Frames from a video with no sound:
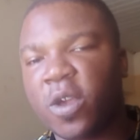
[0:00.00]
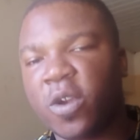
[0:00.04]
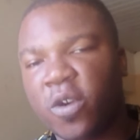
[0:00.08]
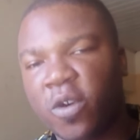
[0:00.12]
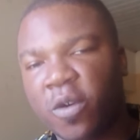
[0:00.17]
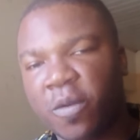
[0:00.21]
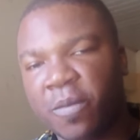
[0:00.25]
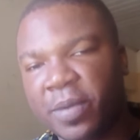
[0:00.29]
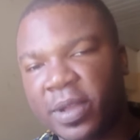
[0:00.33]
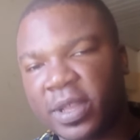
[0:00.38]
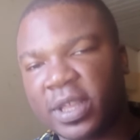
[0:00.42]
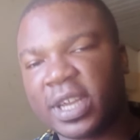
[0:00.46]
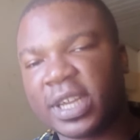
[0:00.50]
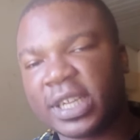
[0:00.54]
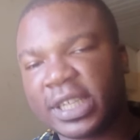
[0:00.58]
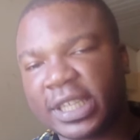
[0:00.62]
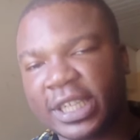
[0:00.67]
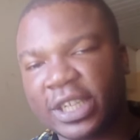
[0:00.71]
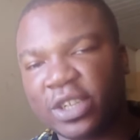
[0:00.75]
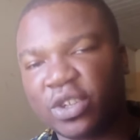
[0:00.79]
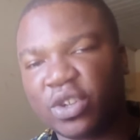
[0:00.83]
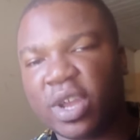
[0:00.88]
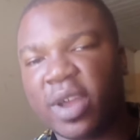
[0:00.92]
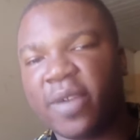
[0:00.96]
Or better
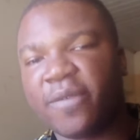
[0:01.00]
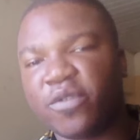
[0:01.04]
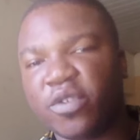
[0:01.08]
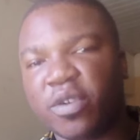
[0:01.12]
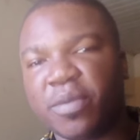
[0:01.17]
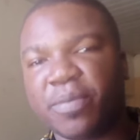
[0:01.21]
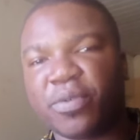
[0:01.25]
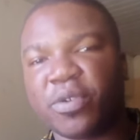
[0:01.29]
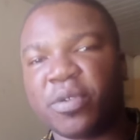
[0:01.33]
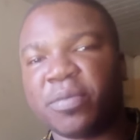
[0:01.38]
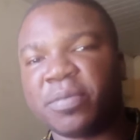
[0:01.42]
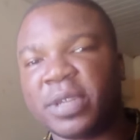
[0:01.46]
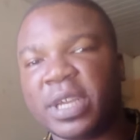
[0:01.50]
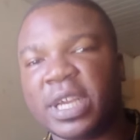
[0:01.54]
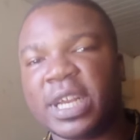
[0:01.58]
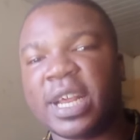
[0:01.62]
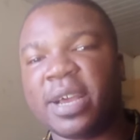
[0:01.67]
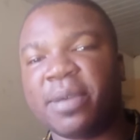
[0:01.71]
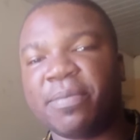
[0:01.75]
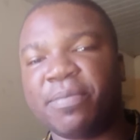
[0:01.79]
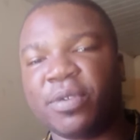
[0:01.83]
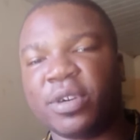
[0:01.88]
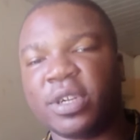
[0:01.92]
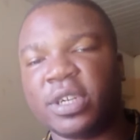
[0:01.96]
still, you have not prompted
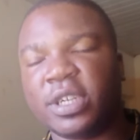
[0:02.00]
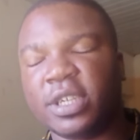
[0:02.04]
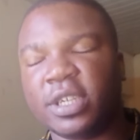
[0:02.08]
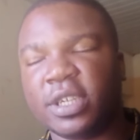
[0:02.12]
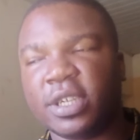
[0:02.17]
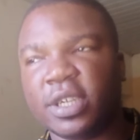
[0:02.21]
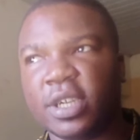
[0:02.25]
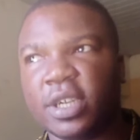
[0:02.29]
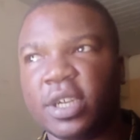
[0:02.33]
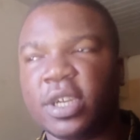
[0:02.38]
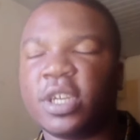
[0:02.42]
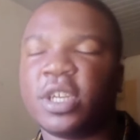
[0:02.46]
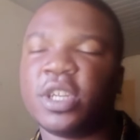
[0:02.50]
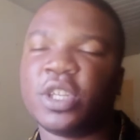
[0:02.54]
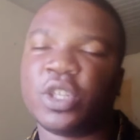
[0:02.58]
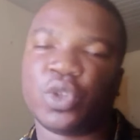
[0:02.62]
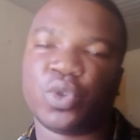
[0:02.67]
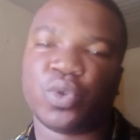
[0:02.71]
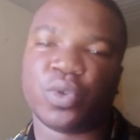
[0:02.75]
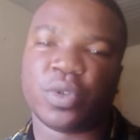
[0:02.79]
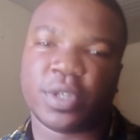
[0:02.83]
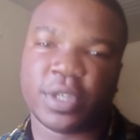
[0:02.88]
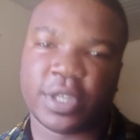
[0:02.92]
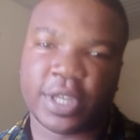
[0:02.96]
her body
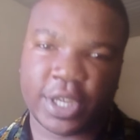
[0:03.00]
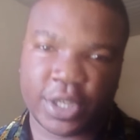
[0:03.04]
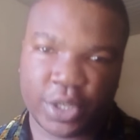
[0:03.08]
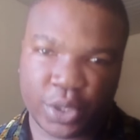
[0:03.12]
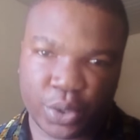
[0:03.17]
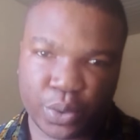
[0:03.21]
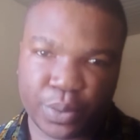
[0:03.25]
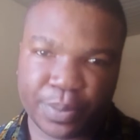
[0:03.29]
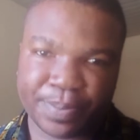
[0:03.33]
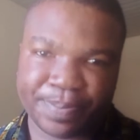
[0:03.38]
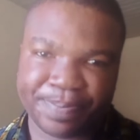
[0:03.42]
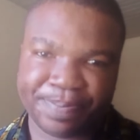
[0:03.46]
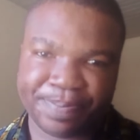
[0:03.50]
to say so.